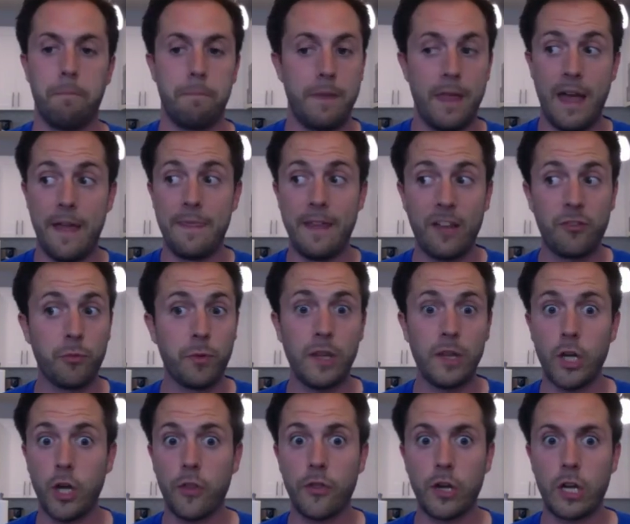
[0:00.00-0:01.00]
And that's really
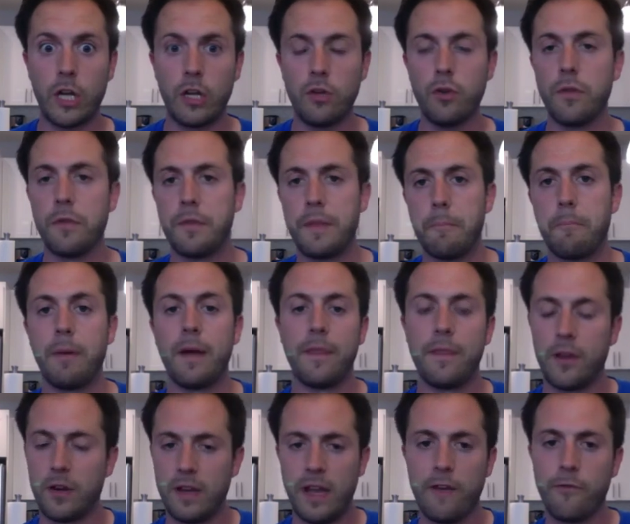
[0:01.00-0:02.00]
all they're going to do. But
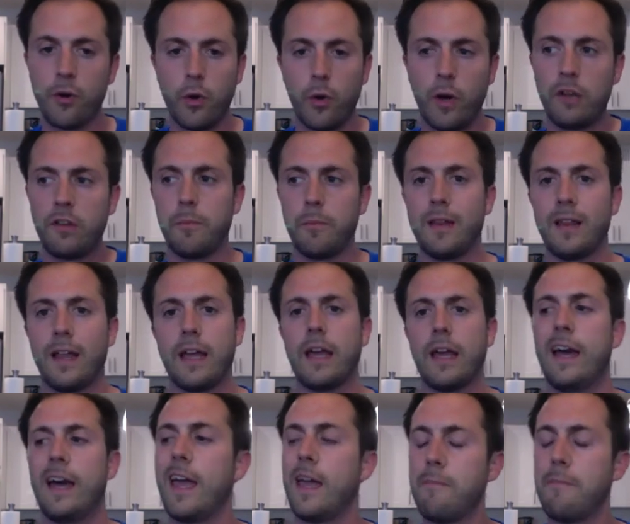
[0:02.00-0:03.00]
they're never going to be like,
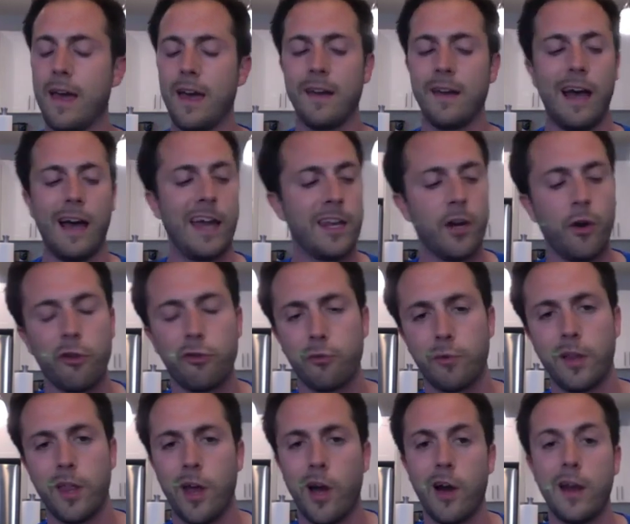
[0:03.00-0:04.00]
hey, man, I know it's
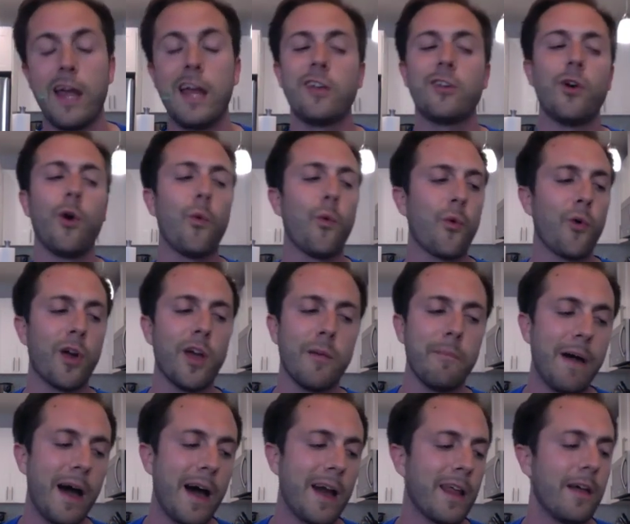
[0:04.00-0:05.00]
really hard. Hey, don't worry
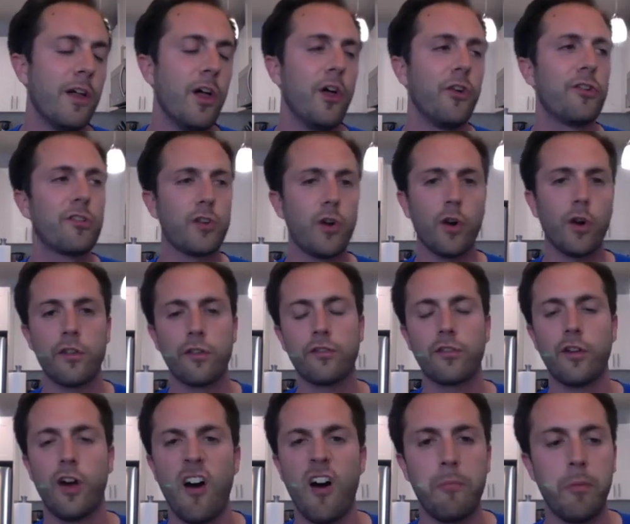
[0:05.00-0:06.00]
about it. Just go to the
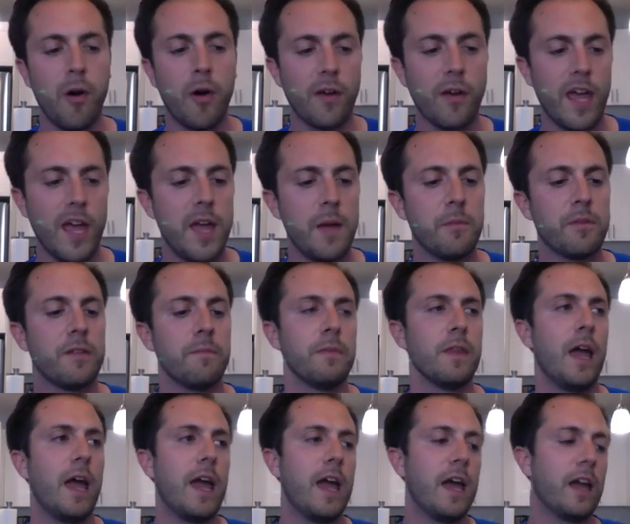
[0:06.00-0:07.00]
softball games,
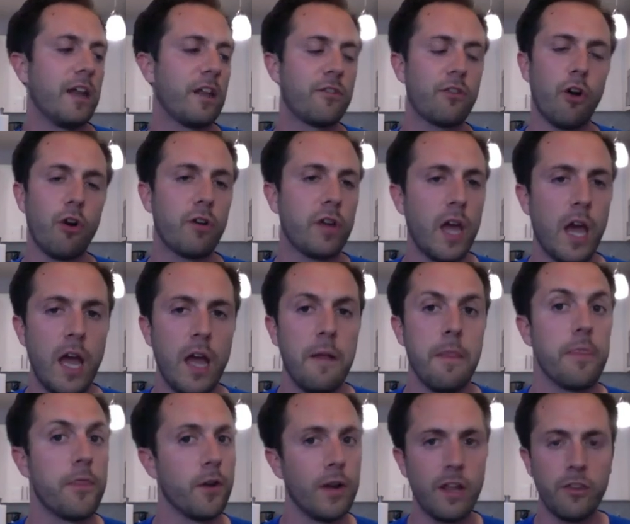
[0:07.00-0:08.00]
and it's okay.
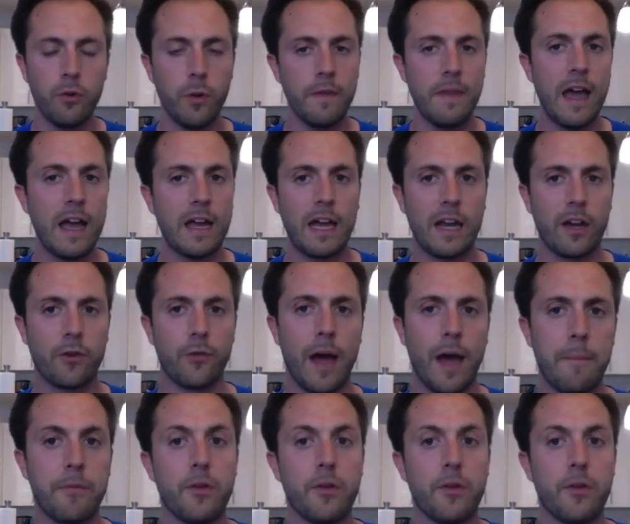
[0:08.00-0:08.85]
They're not doing that kind of crap.